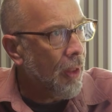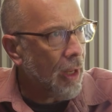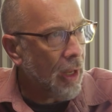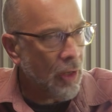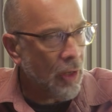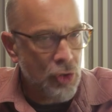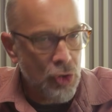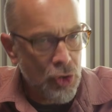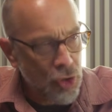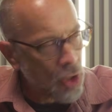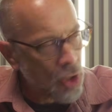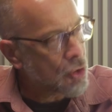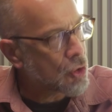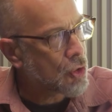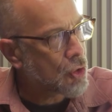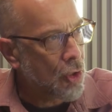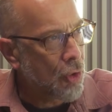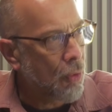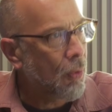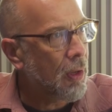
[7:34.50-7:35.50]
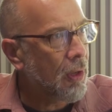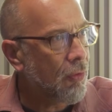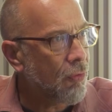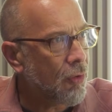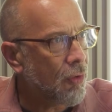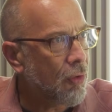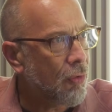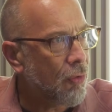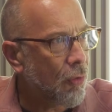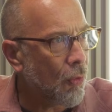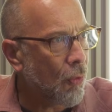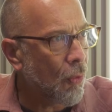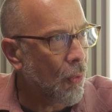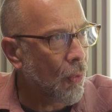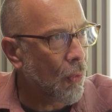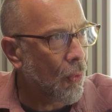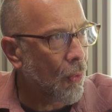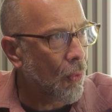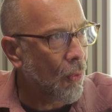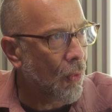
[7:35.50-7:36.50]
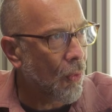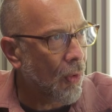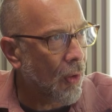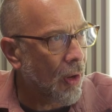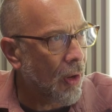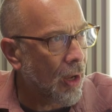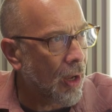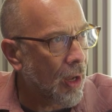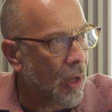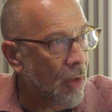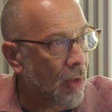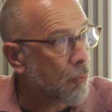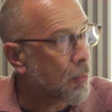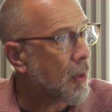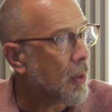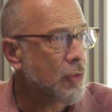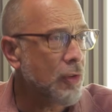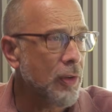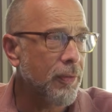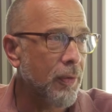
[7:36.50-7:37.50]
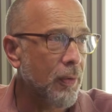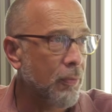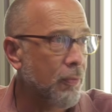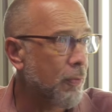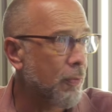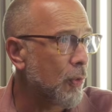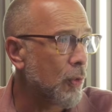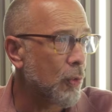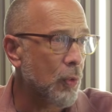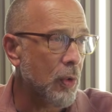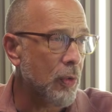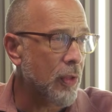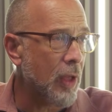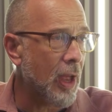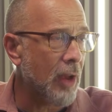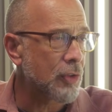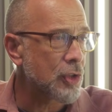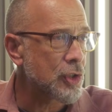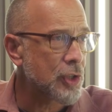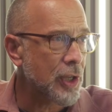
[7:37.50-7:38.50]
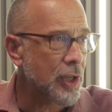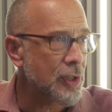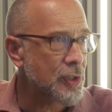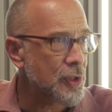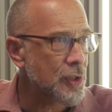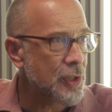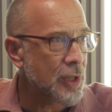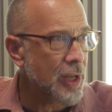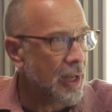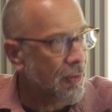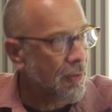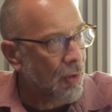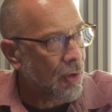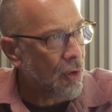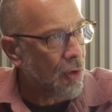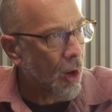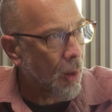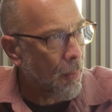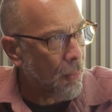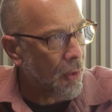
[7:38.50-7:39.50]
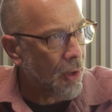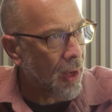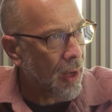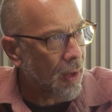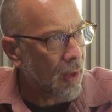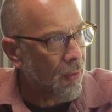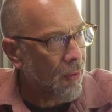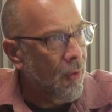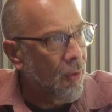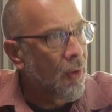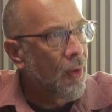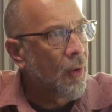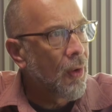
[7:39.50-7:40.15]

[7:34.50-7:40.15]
It's just too easy to, especially for the average citizen, to even comprehend